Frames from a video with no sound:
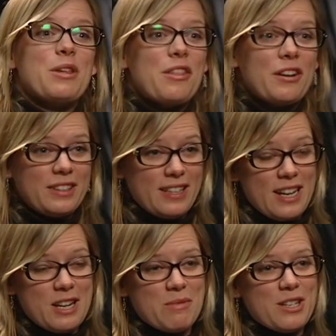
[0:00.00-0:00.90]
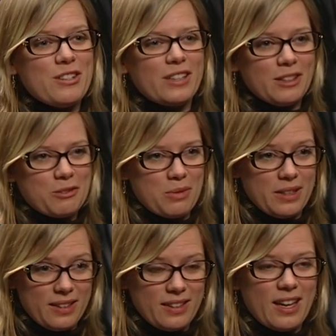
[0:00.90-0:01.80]
with 13, I mean, you dealt
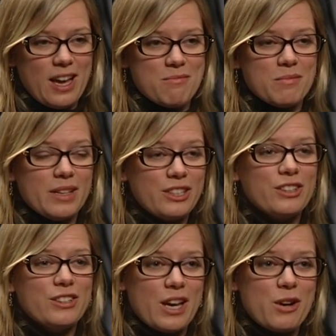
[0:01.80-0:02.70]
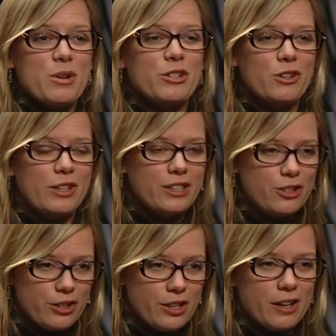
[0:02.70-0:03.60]
with issues there. We were talking
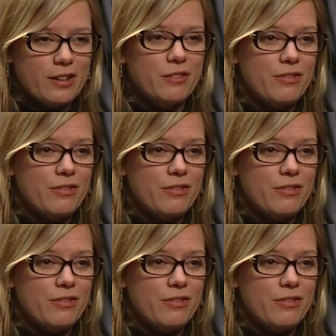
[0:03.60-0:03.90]
to a young